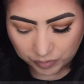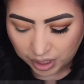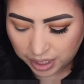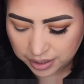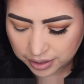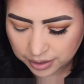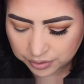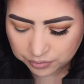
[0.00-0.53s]

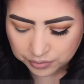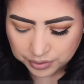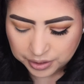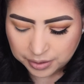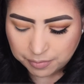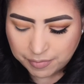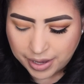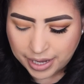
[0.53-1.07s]
And this one's
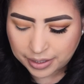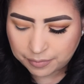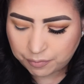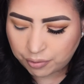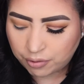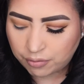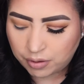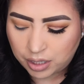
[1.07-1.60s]
a
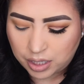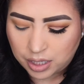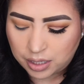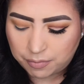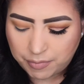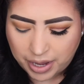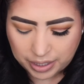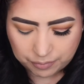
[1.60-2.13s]

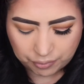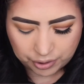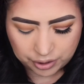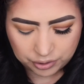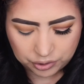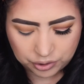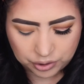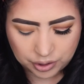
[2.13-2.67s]
MAC
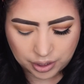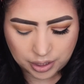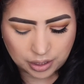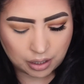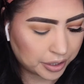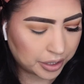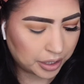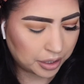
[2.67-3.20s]
brush, and
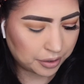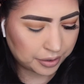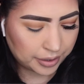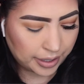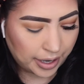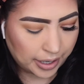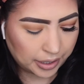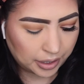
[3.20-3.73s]
a color
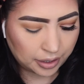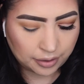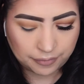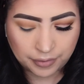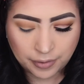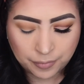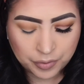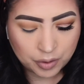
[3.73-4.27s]
that I love,
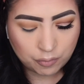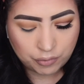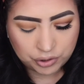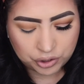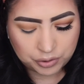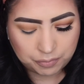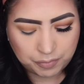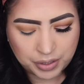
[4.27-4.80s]

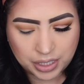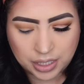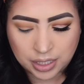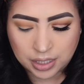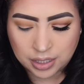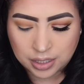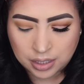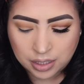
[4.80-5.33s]
which
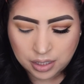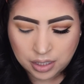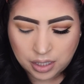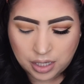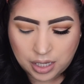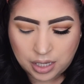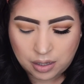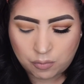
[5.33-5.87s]
be
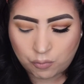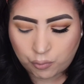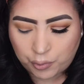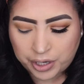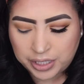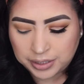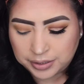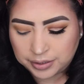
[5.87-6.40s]

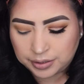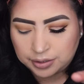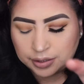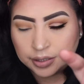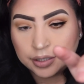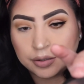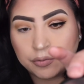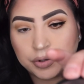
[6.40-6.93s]

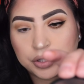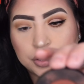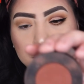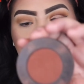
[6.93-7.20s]
Rust, which